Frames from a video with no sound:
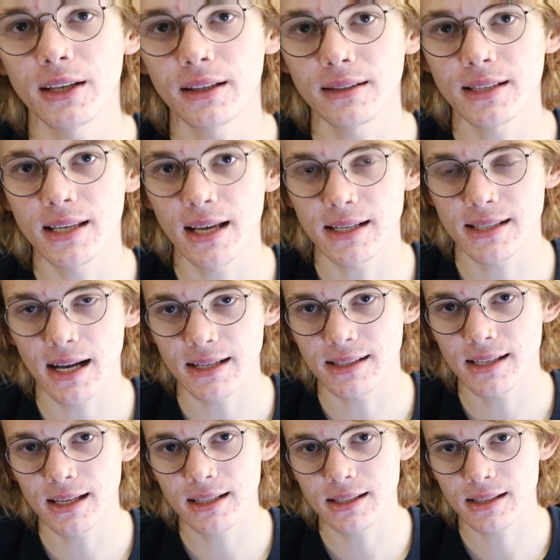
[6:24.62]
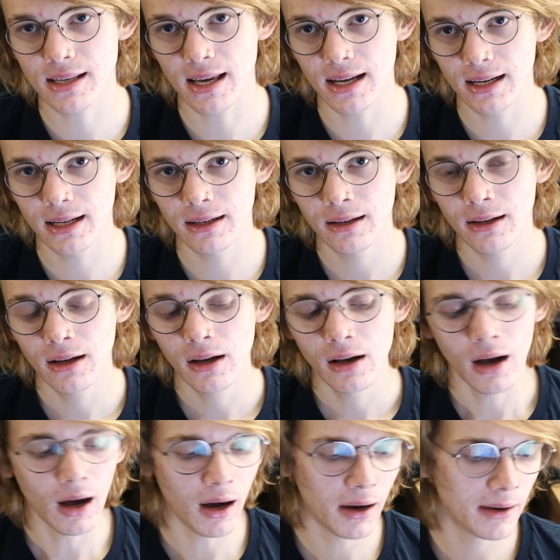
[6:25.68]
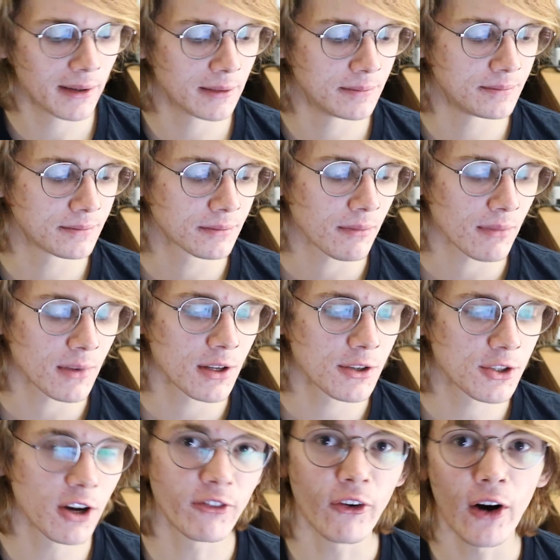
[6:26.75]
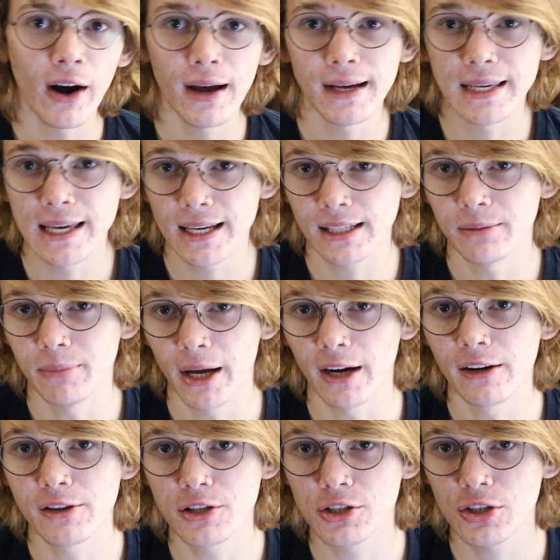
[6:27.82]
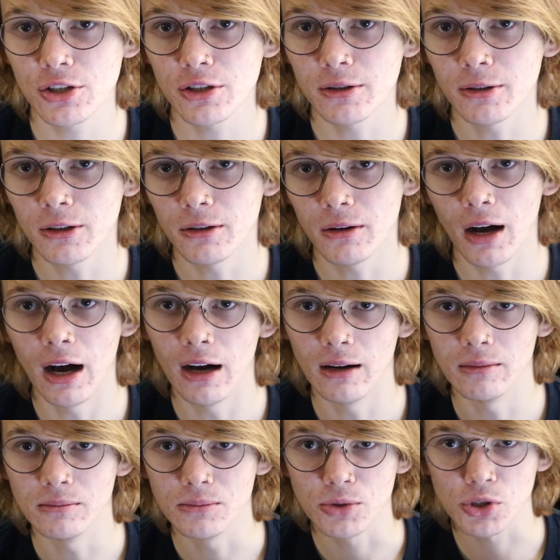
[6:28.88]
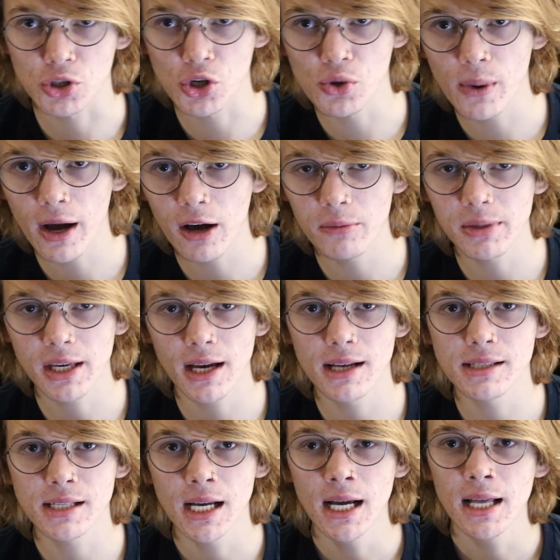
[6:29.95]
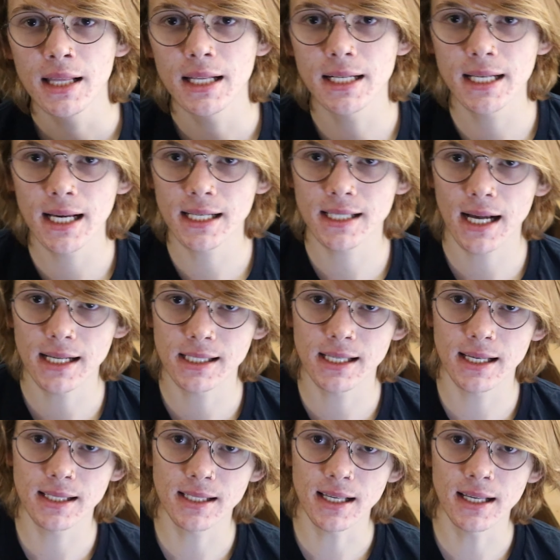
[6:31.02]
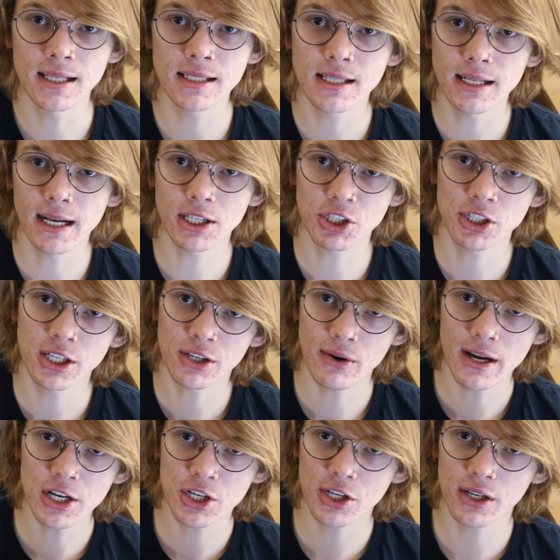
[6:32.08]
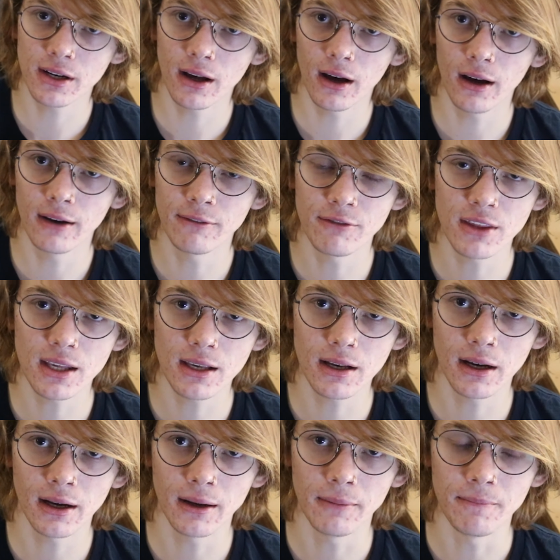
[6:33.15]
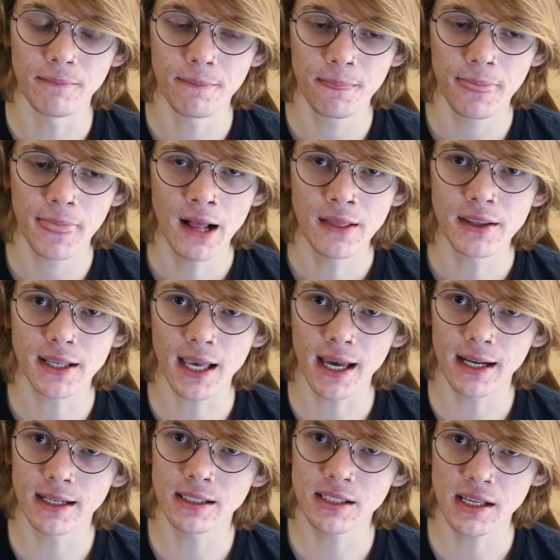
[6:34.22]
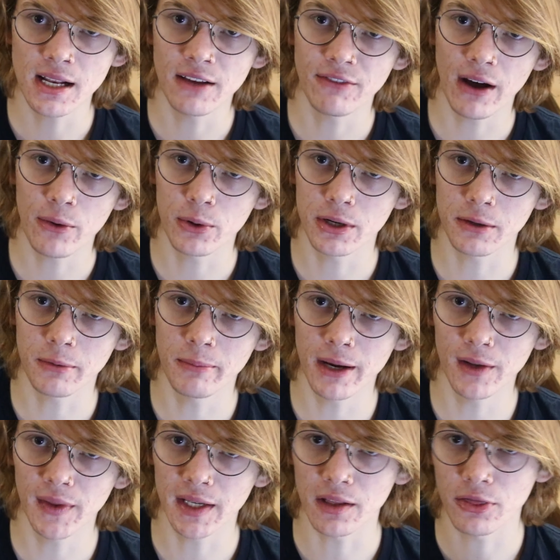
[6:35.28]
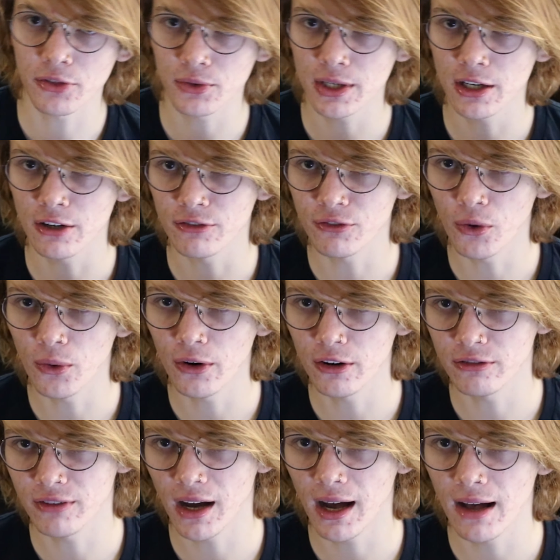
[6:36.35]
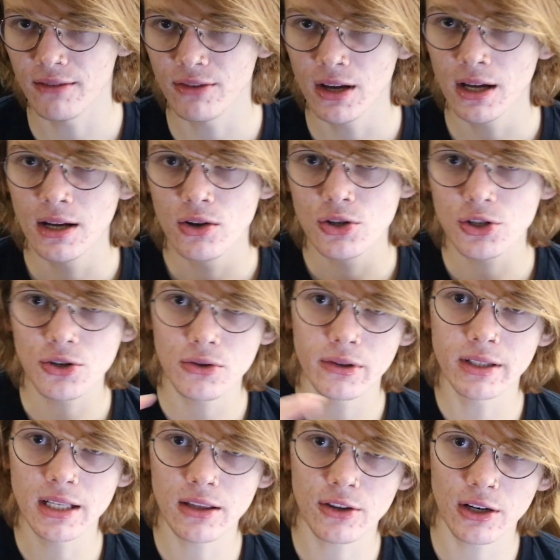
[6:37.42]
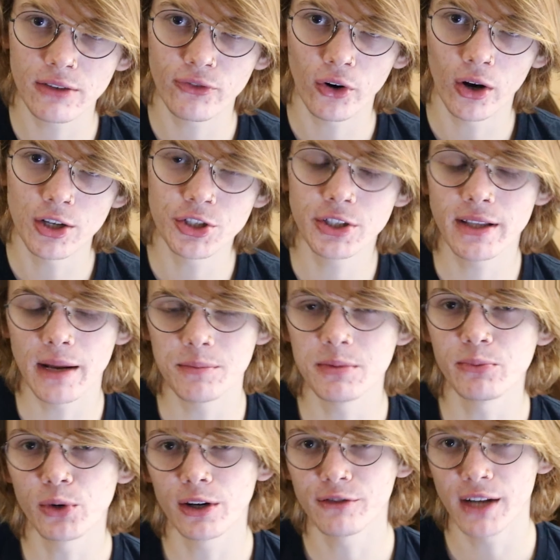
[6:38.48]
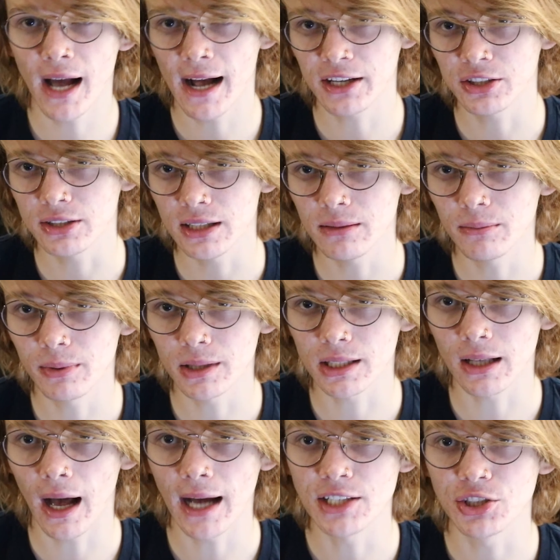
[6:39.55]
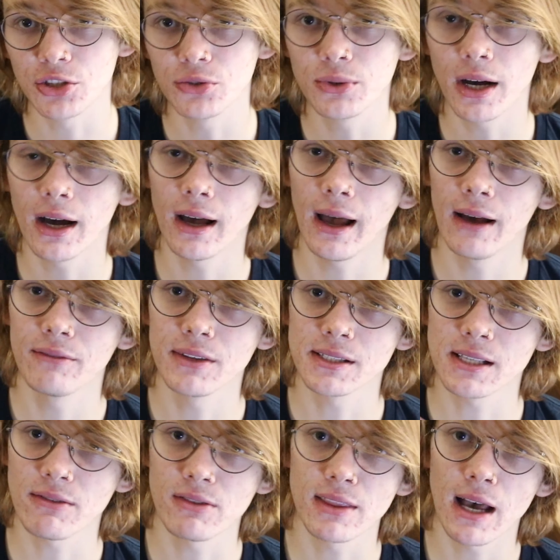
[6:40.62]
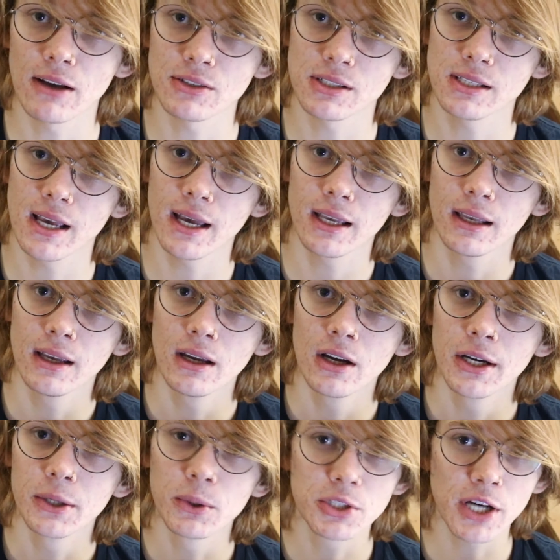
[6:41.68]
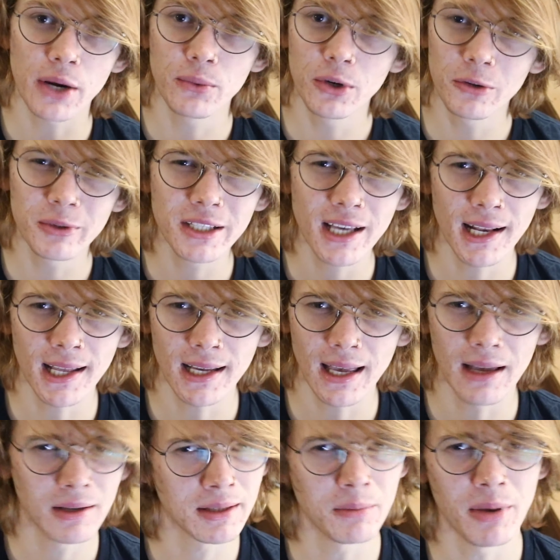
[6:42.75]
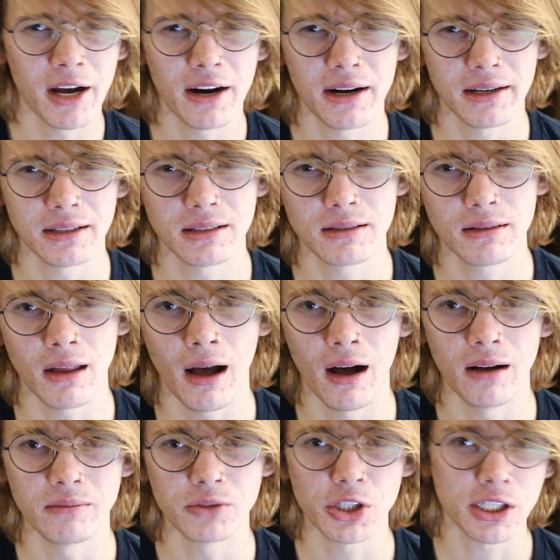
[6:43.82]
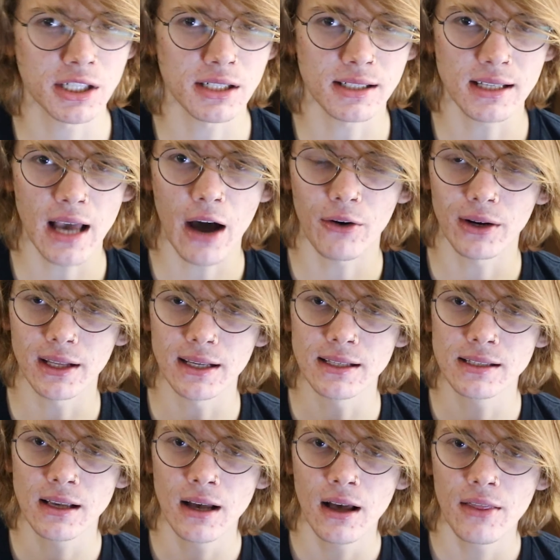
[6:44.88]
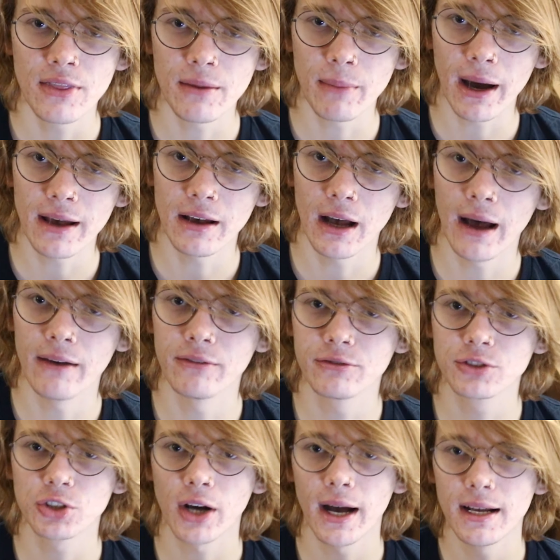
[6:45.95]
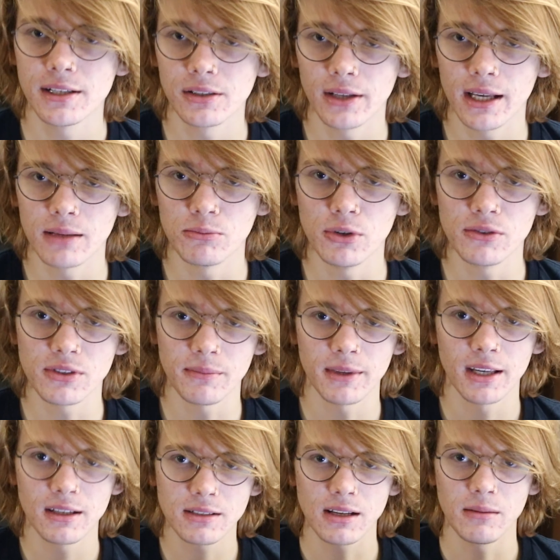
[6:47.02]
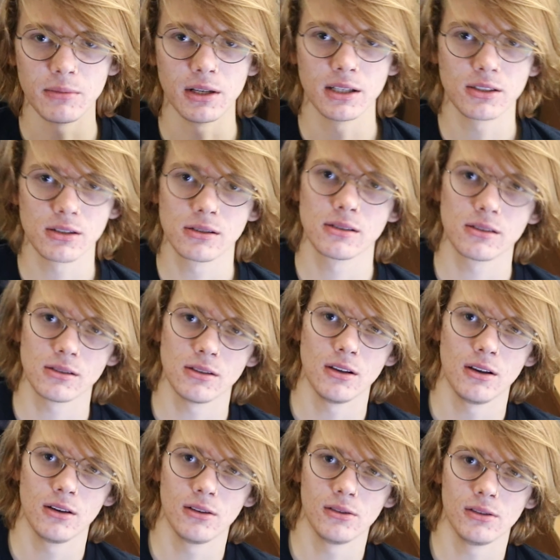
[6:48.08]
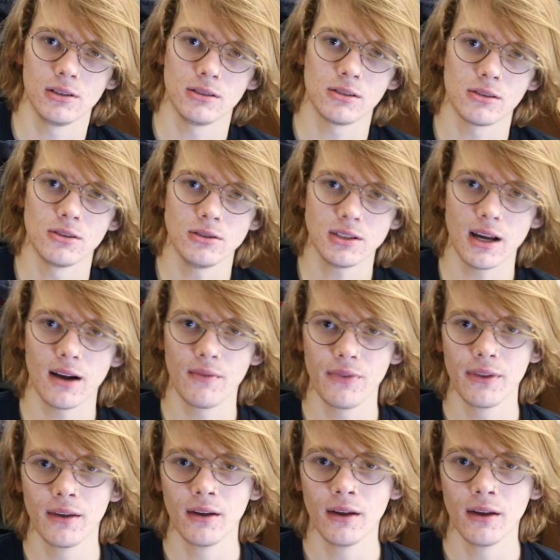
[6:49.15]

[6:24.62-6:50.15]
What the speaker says: TSI 6 Canon. So far I can't compare the two too well, because the TSI 6 is the next generation of the Canons, and if I were to compare like a 3 or 4 or 5 to the D3400, that'd be more of an accurate, but I do not have the 7000 yet, which I will be getting and comparing just to see how it is. They might have tried to like move something else. I'm like slowly scoot down.